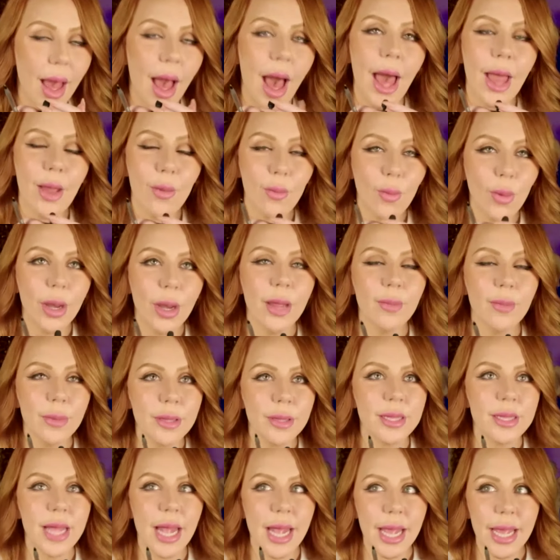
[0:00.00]
I want him to
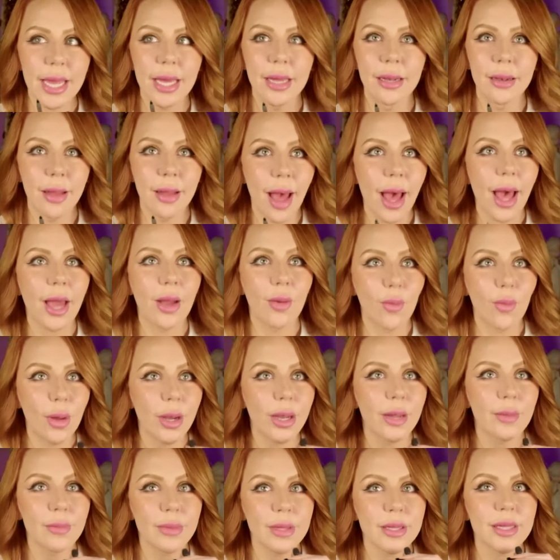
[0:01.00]
stay in. I want
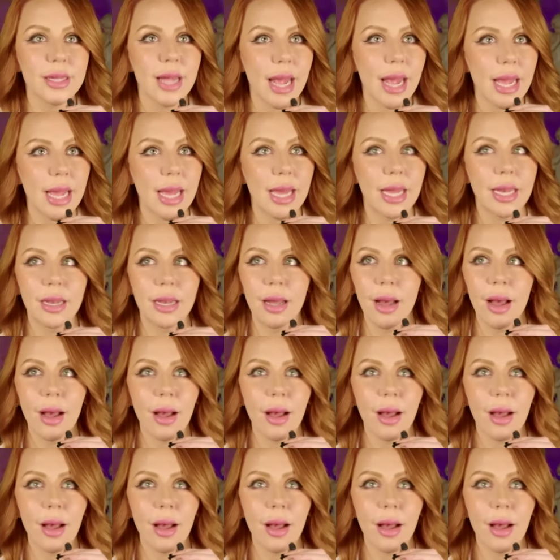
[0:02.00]
him to stay in.